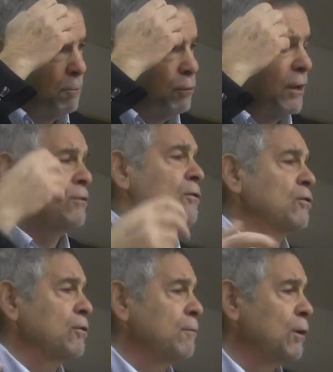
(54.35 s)

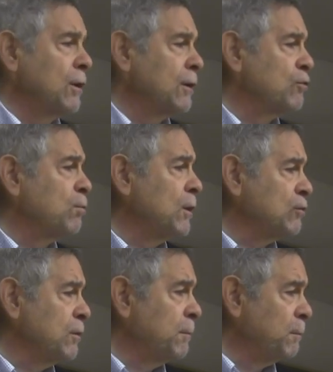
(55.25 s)
presence of a large
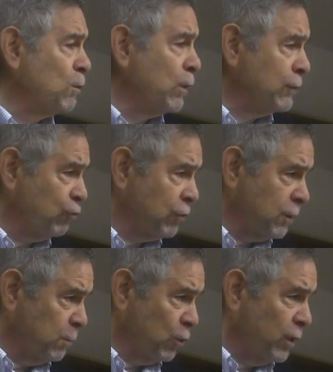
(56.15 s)
Muslim immigration
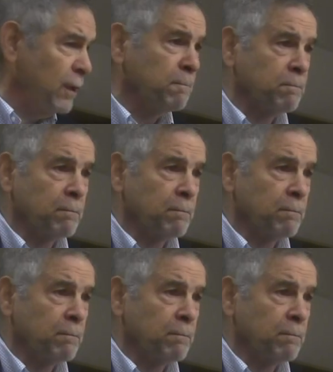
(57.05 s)
community